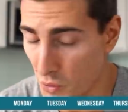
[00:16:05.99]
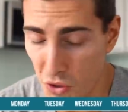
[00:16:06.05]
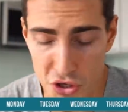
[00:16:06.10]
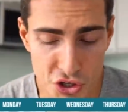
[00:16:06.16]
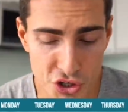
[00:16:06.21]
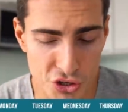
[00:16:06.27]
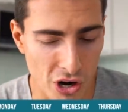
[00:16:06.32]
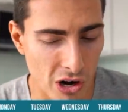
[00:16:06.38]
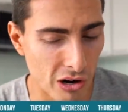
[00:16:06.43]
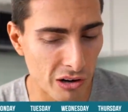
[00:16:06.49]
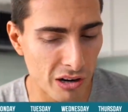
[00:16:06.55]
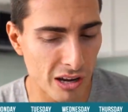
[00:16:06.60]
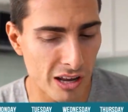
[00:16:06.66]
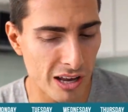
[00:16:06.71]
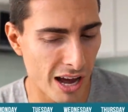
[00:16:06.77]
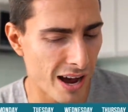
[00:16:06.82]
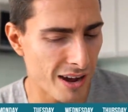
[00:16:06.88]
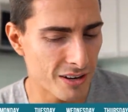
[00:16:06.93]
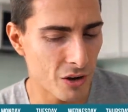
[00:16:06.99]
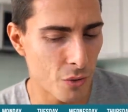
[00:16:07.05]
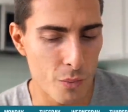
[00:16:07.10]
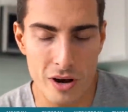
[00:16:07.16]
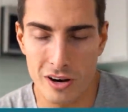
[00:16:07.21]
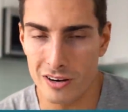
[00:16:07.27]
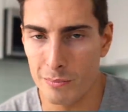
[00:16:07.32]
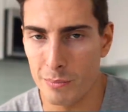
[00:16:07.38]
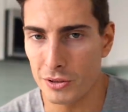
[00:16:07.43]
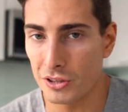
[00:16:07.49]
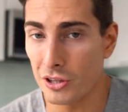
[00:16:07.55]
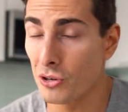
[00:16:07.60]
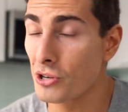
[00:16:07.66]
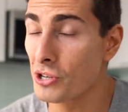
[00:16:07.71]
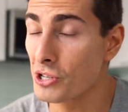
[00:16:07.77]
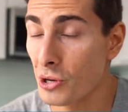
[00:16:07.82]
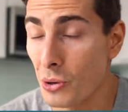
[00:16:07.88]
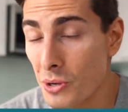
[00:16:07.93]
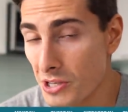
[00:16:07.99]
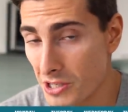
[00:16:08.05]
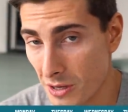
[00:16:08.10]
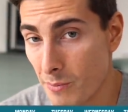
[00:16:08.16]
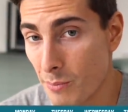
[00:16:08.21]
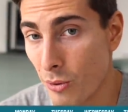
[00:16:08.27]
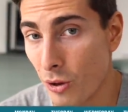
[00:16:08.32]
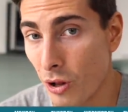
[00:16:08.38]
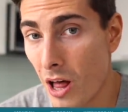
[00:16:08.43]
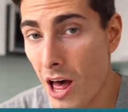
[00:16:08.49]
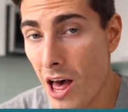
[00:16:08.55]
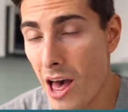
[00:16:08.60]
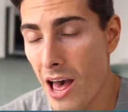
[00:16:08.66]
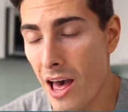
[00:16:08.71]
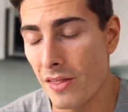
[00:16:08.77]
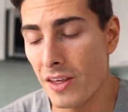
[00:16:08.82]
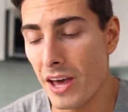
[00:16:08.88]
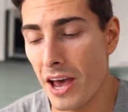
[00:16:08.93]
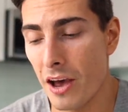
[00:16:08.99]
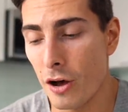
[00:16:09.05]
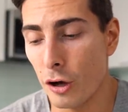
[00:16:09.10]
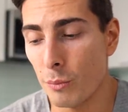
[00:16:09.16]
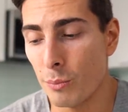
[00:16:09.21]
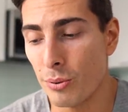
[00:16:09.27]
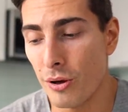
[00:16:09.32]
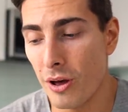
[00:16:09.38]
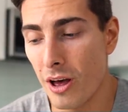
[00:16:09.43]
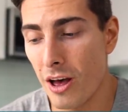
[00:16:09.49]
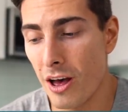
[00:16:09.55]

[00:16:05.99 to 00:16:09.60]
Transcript: which are kind of weird, but they're so simple and they help.